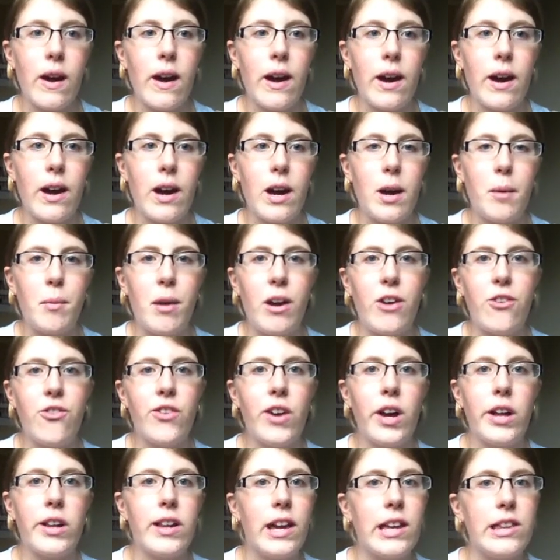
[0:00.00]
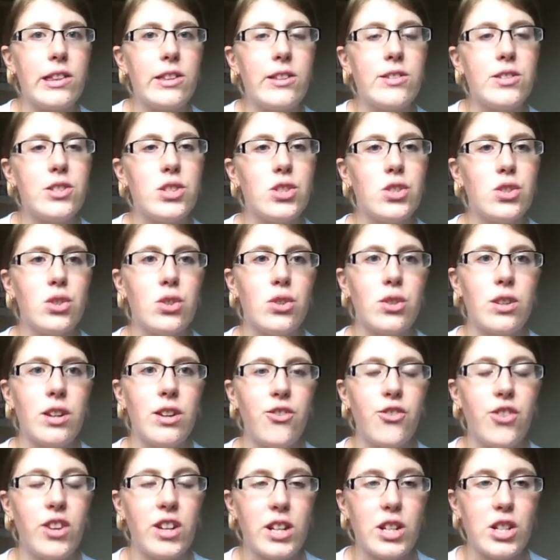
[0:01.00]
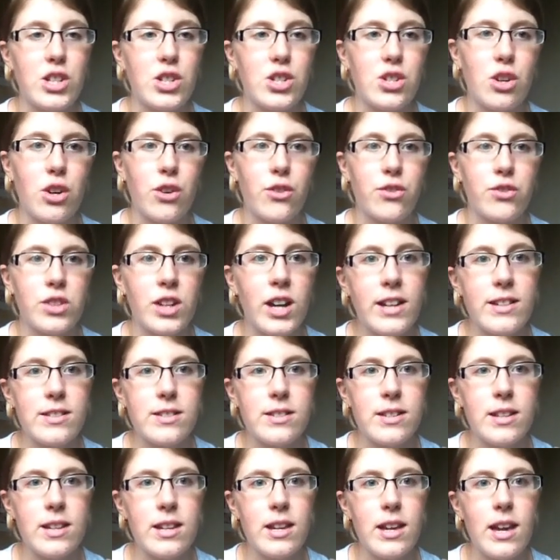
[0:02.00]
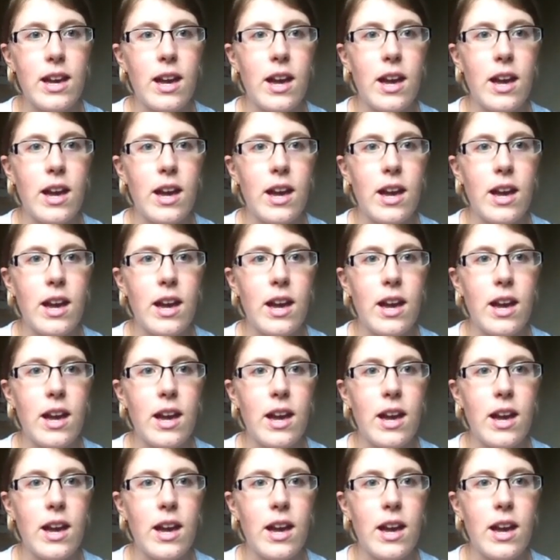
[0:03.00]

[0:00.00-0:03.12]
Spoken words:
I felt like the story finished off nicely